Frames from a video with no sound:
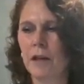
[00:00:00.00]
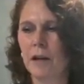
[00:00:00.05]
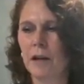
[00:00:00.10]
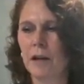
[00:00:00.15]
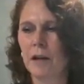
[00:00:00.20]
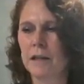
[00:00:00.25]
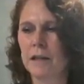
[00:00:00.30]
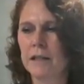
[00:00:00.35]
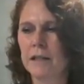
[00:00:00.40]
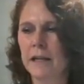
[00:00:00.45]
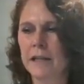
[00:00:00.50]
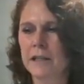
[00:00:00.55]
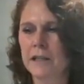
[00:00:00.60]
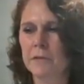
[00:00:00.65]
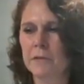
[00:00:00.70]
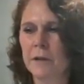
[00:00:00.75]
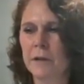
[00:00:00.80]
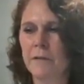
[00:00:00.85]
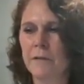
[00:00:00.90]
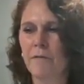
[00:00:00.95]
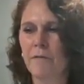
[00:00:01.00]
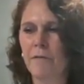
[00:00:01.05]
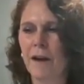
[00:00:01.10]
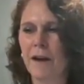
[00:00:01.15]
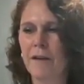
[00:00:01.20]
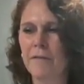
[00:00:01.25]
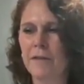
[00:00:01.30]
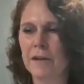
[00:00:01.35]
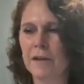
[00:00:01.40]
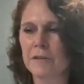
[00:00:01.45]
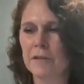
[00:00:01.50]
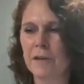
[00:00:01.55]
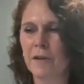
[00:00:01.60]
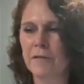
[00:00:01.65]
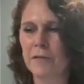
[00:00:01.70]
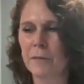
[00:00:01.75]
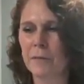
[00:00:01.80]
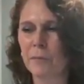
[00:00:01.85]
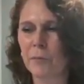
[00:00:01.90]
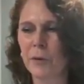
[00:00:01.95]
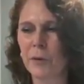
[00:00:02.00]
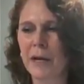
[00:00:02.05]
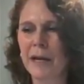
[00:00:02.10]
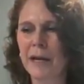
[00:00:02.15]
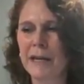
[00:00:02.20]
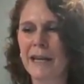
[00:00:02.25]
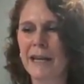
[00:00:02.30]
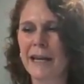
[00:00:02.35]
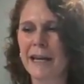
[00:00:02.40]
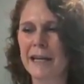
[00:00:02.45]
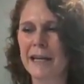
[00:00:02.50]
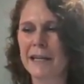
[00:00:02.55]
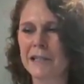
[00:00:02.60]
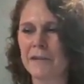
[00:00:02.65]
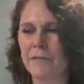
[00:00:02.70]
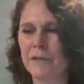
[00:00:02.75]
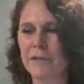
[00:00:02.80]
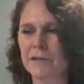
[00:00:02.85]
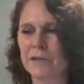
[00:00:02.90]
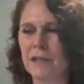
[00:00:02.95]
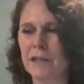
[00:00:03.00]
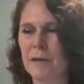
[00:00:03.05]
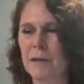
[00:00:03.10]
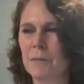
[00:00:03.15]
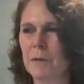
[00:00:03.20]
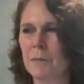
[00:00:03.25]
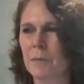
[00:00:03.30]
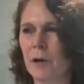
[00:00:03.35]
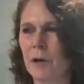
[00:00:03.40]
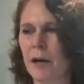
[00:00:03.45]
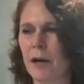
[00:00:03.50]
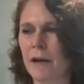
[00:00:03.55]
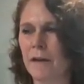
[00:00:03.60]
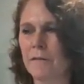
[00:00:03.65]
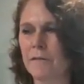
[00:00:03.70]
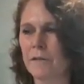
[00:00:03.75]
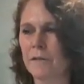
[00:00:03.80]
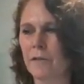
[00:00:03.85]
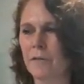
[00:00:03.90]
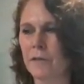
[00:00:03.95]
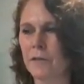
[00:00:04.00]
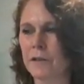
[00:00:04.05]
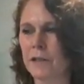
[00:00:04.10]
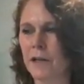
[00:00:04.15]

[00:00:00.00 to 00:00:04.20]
It takes 3 to 5 years off your brain age if you're sleep deprived over